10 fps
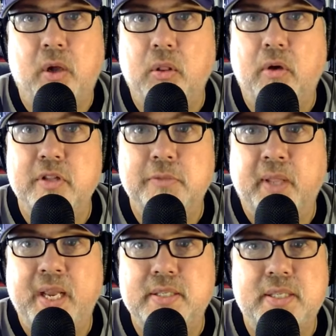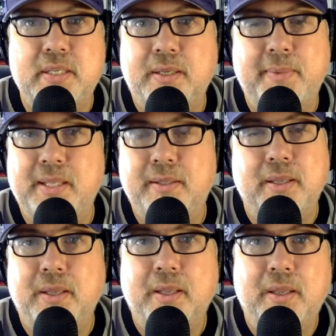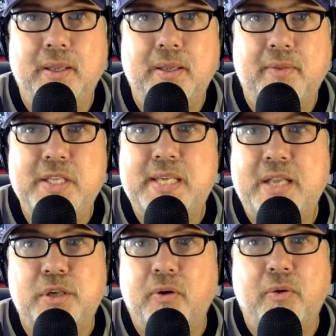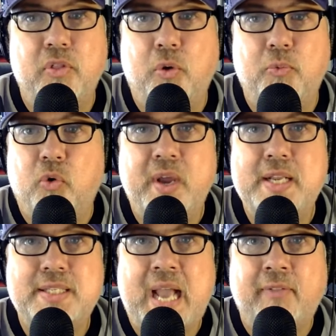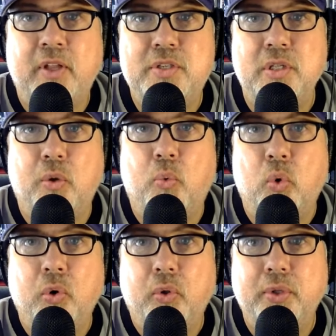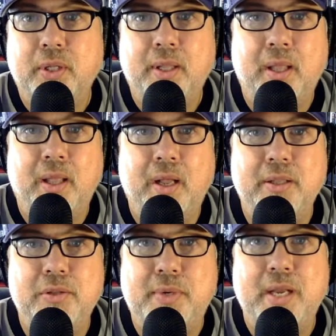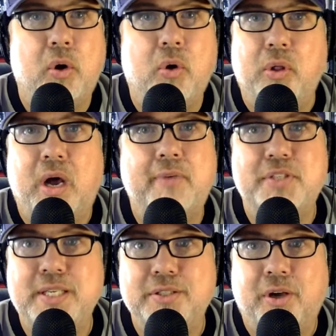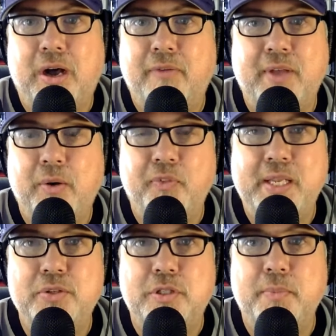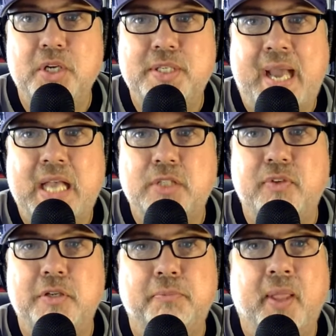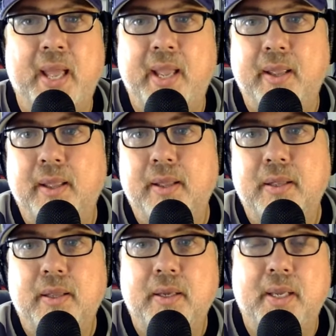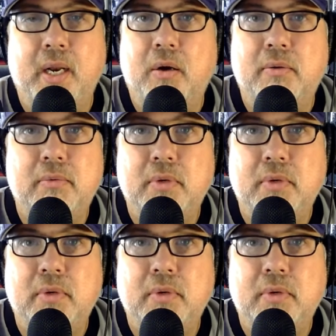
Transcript: all over the place. These guys are the greatest athletes in the world. You get a whole offseason off. I don't think it's too much to ask you to play, you know,